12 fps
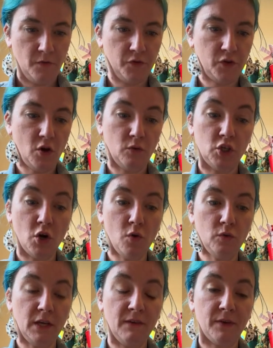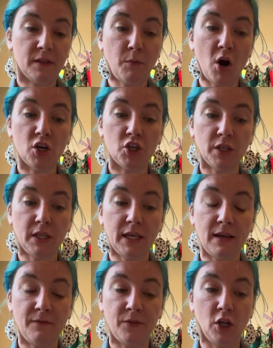So don't, if it's partially,
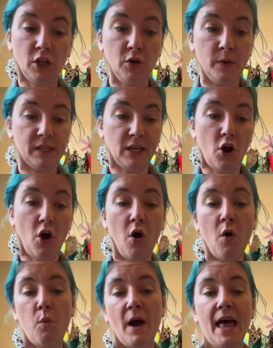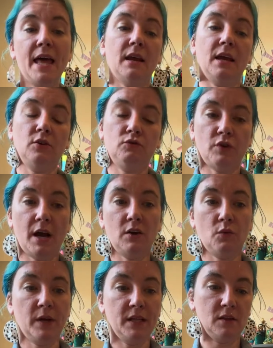if the glue is at all wet and you try to
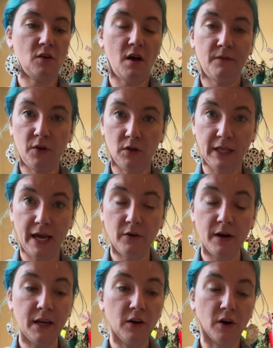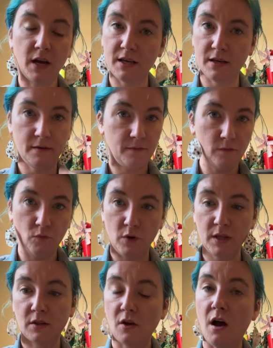rinse off your lettering, you're going to
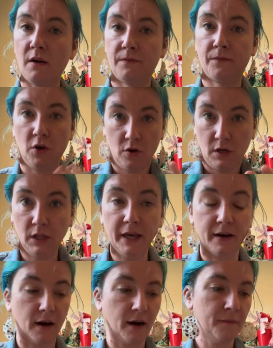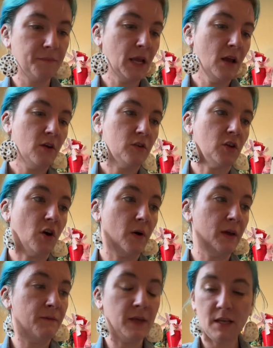rinse off your glitter. So
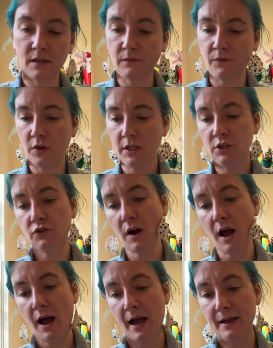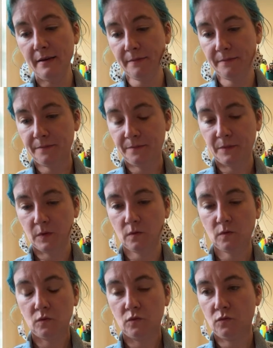if it is fully dry,
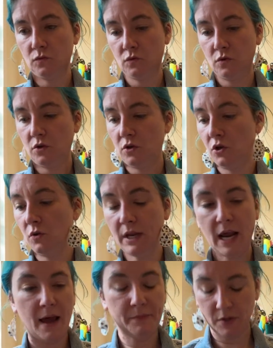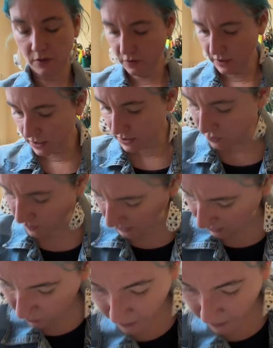you can absolutely do a little